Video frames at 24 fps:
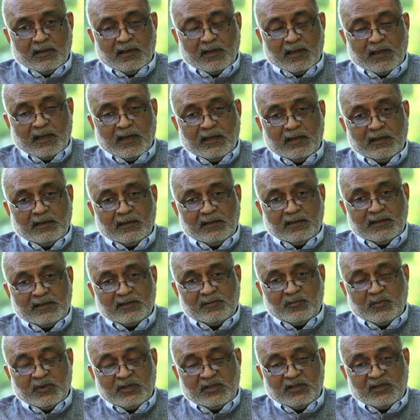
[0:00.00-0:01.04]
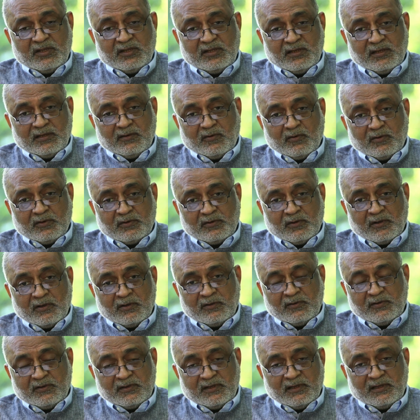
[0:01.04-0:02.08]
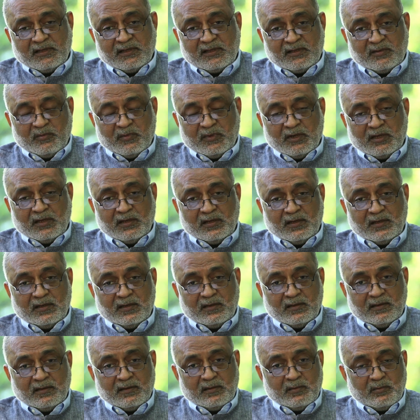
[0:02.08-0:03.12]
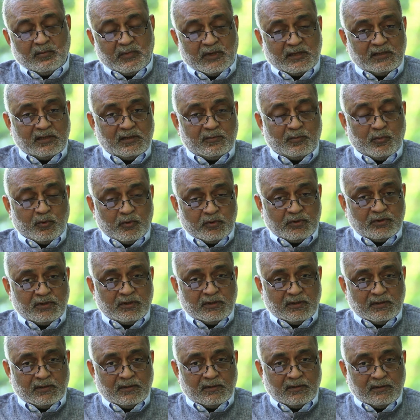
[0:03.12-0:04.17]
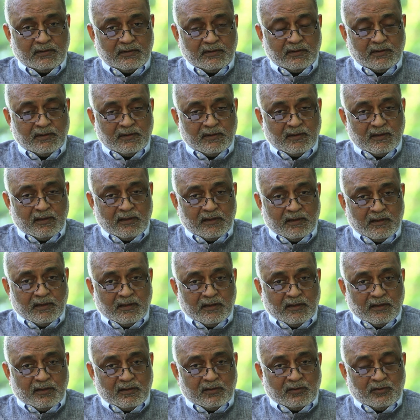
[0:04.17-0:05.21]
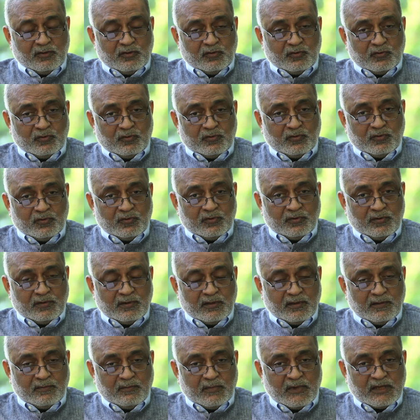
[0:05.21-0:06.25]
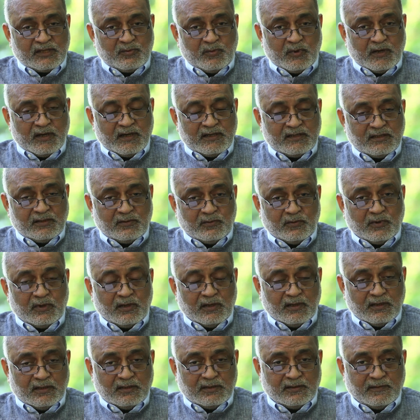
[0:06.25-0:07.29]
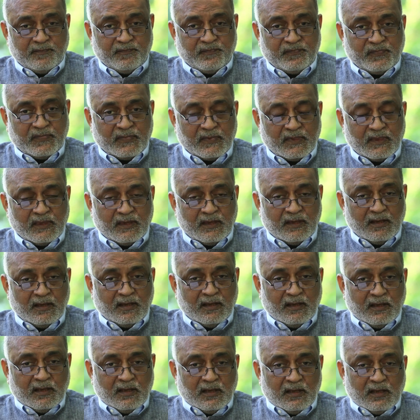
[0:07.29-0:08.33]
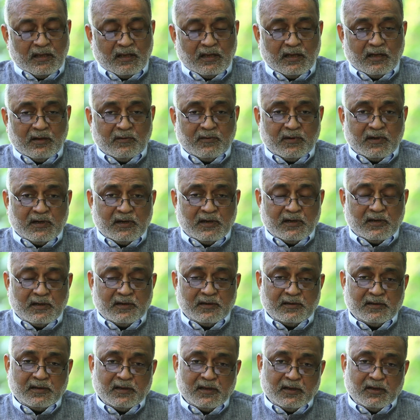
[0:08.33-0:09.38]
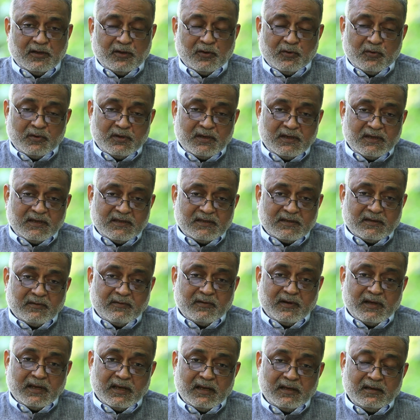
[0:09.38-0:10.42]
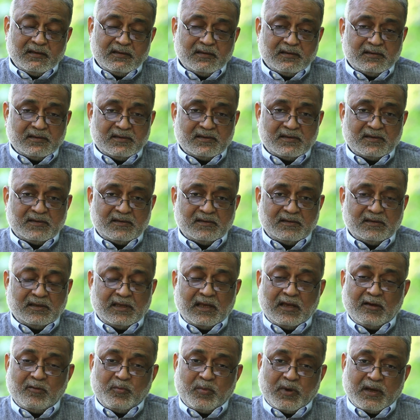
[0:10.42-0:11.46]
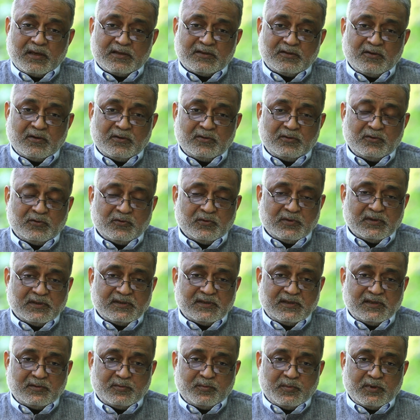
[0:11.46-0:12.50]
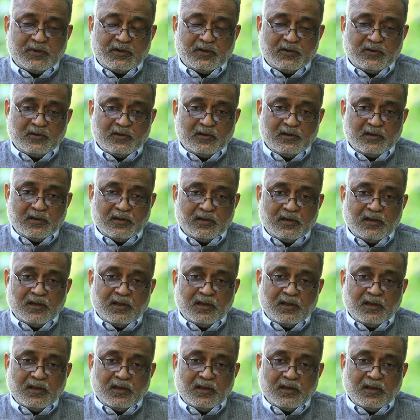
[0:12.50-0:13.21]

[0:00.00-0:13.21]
and this magician goes on using this magic potion to mesmerize the world. Our yogis, our elders, they have passed on to us this particular